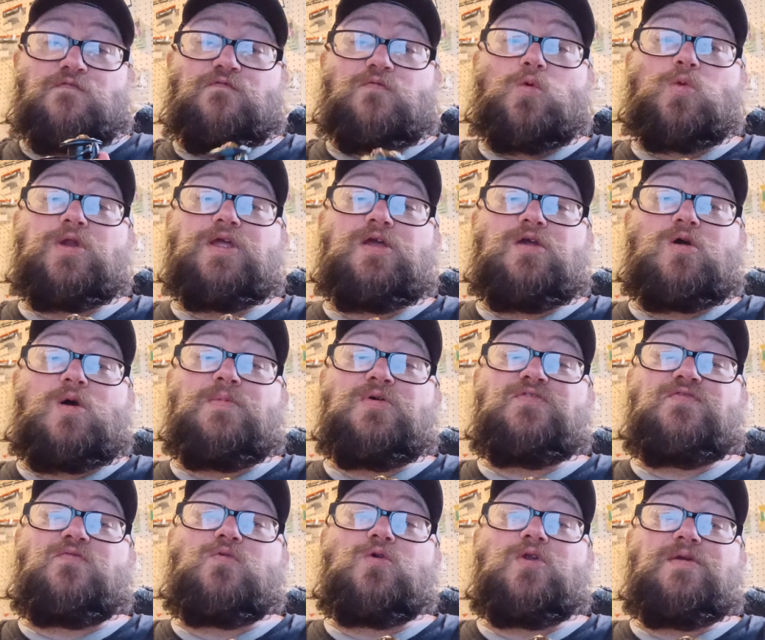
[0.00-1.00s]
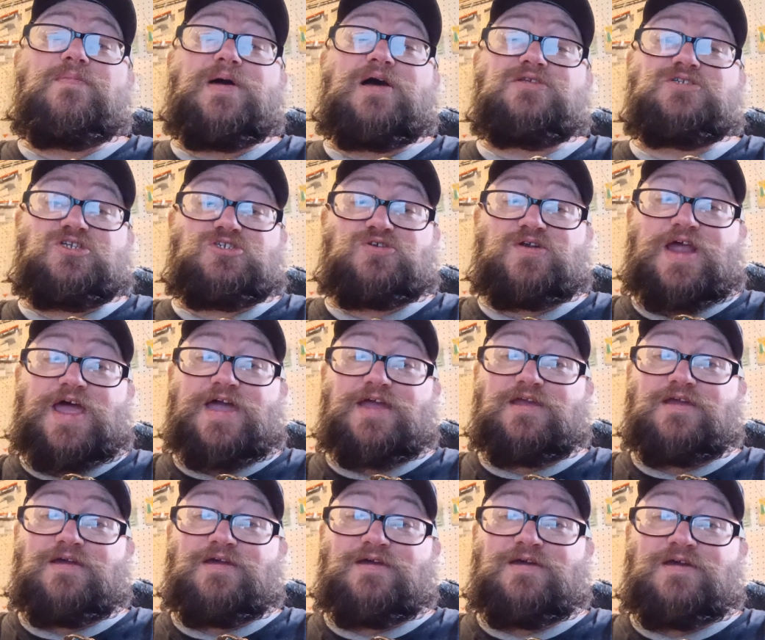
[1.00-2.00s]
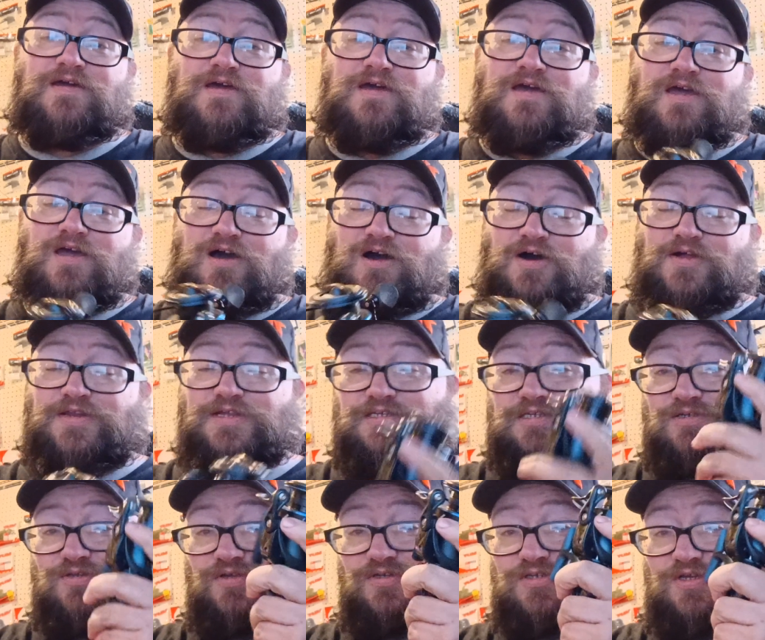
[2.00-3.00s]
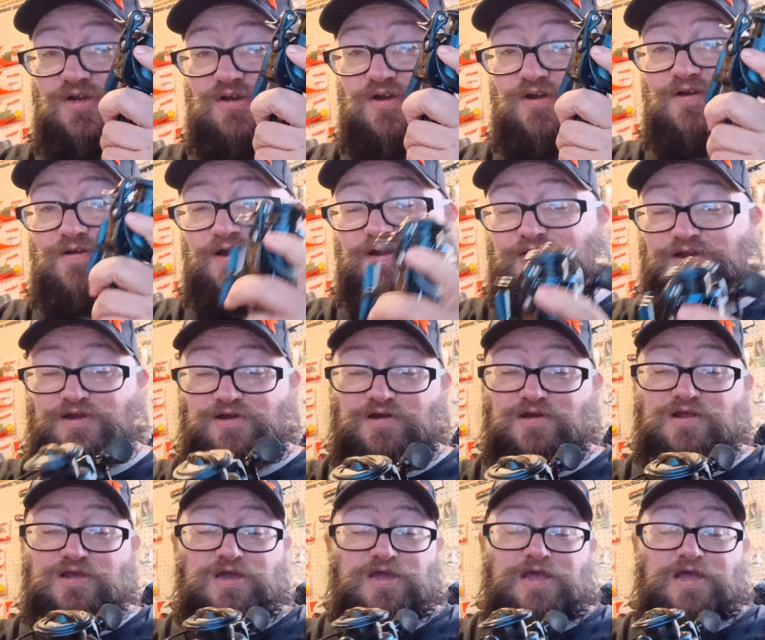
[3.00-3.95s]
almost 40 pounds of drag on this little sucker right here.